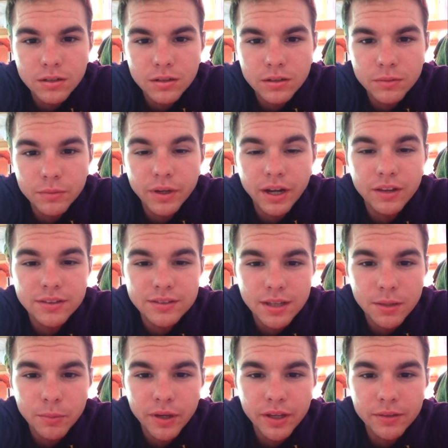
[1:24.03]
we got on the
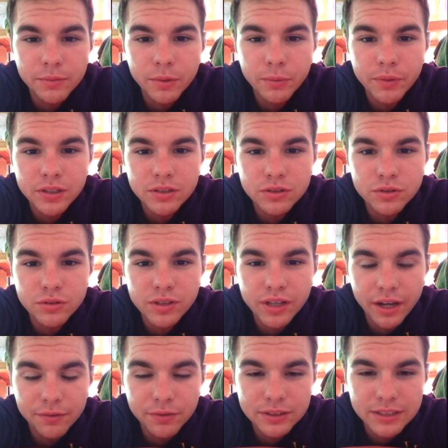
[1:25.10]
subway, and then we went to the
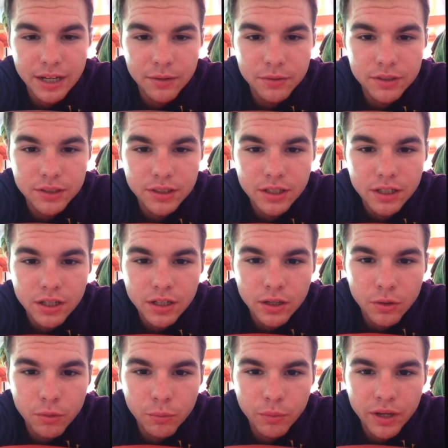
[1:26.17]
Eiffel Tower,
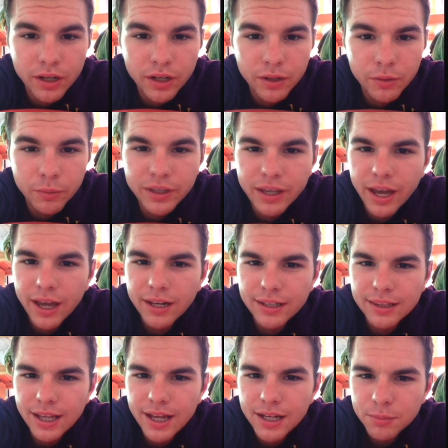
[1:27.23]
where we had a
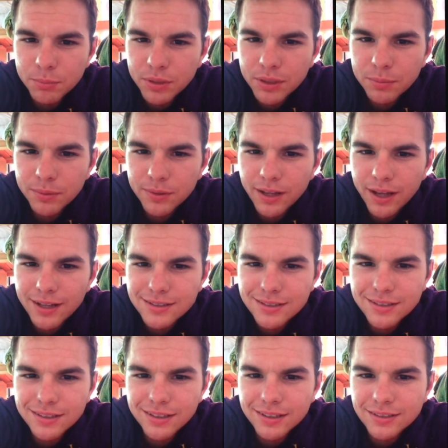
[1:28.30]
lot of people
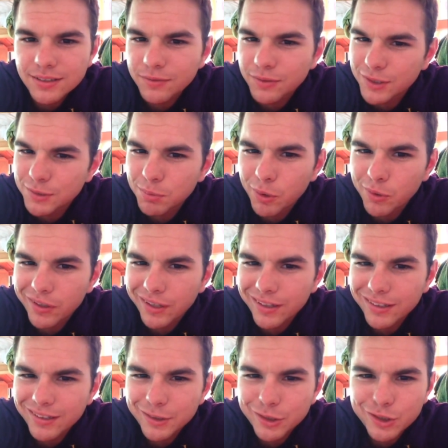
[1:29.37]
asking us if we spoke
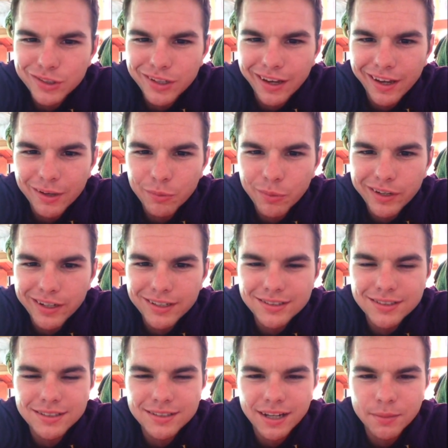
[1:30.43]
English and wanting us
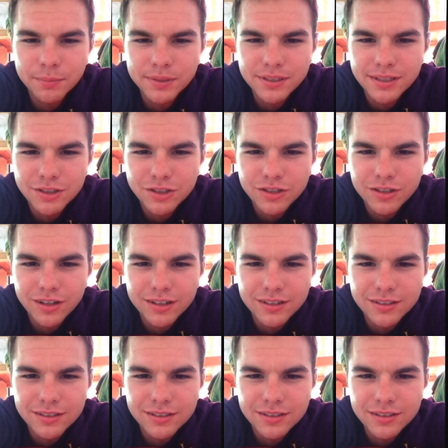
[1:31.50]
to sign a petition on
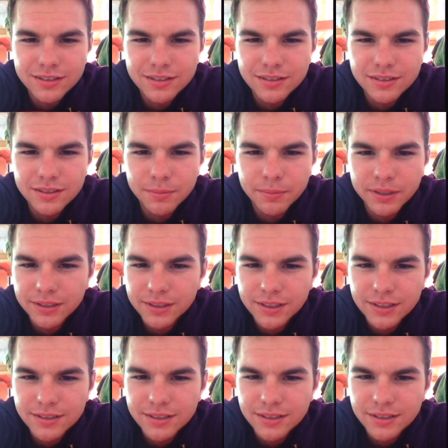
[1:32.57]

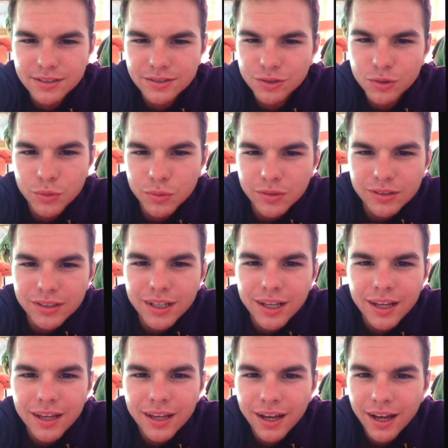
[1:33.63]
disabilities in school.
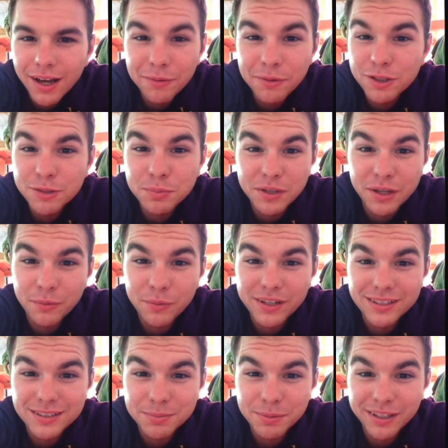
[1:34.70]
We just pretended we
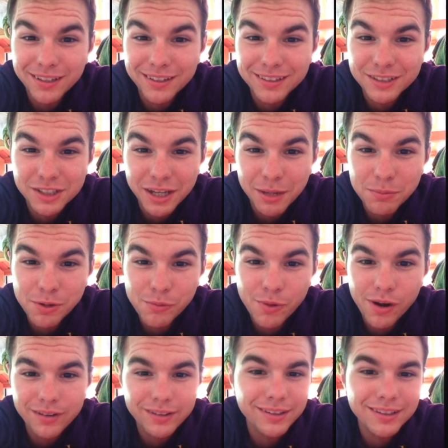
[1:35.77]
didn't speak English and kept on
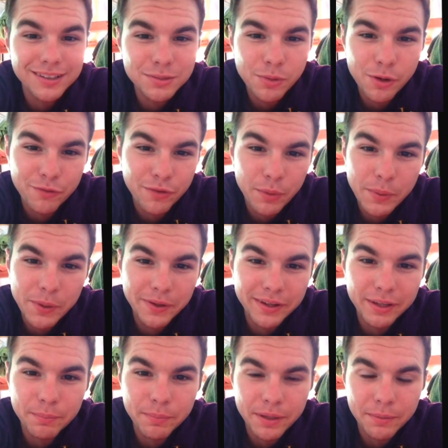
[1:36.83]
walking because we were afraid we were going to
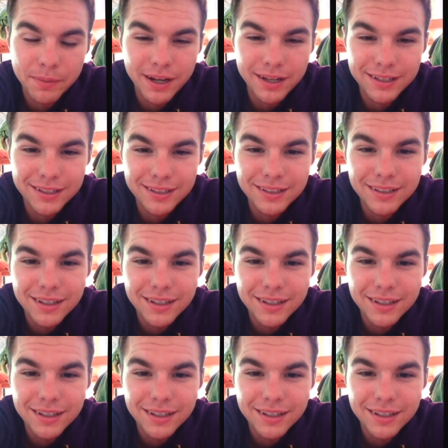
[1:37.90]
get pickpocketed.